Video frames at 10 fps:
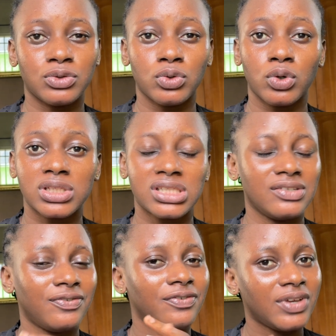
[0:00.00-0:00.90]
you got
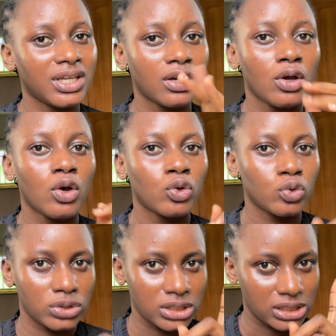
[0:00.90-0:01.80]
the fake
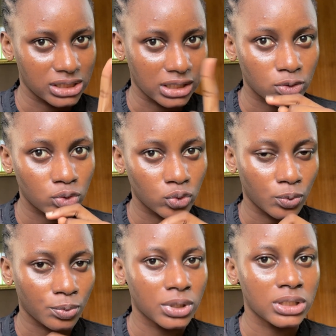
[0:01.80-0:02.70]
Kojisan
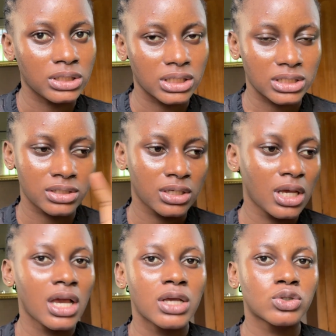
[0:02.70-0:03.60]
soap. Yes.
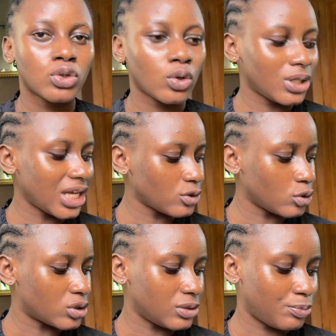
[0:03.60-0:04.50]
So let's go
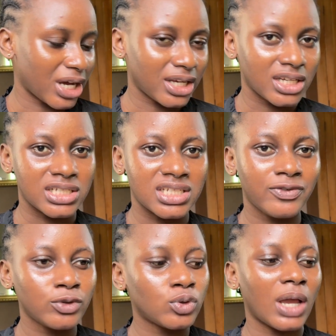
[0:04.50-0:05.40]
to the packaging.
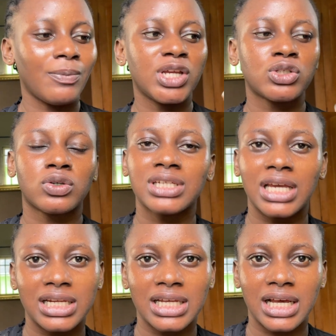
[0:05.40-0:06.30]
Even though I mentioned
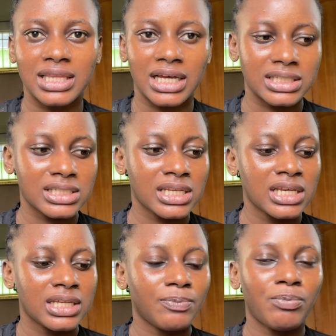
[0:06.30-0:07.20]
earlier that
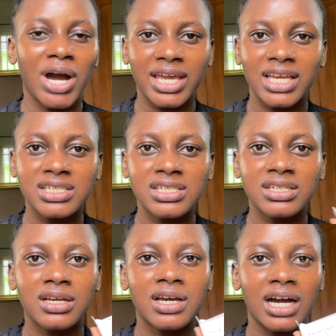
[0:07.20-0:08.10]

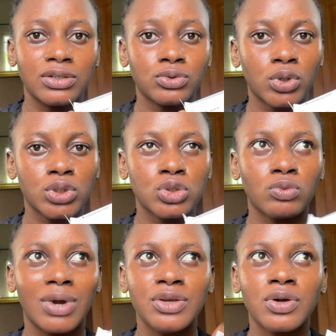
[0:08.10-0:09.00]
packaging cannot,
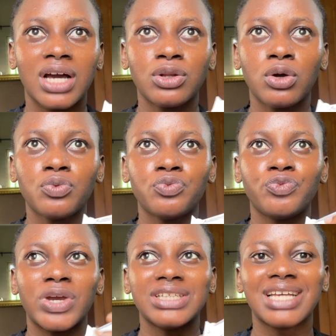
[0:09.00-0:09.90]
you cannot
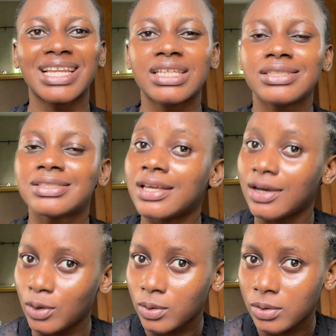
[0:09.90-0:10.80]
exactly
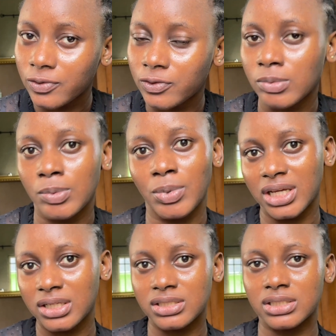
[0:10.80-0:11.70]
tell from the
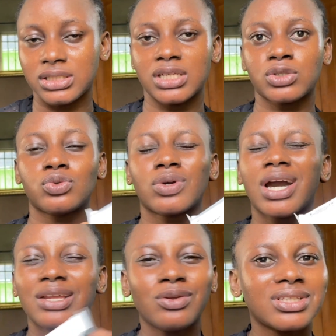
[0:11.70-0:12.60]
packaging. Yes, you
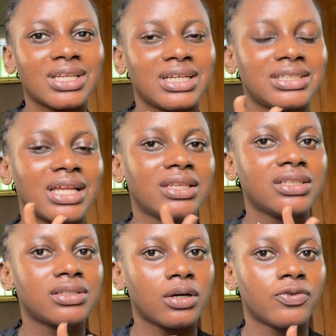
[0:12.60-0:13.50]
cannot exactly
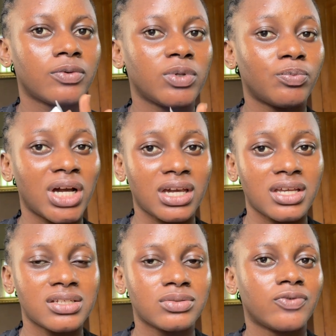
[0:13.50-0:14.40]
tell from the
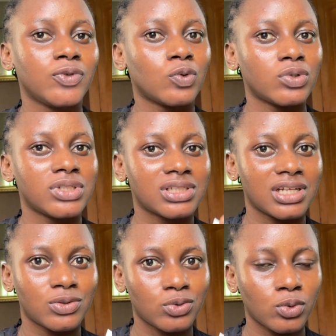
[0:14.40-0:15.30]
packaging of the
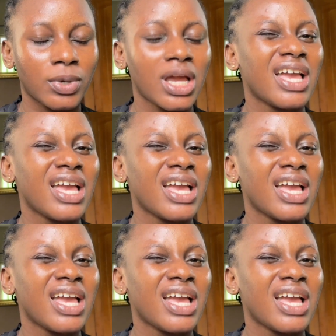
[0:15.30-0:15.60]
Kojisan soap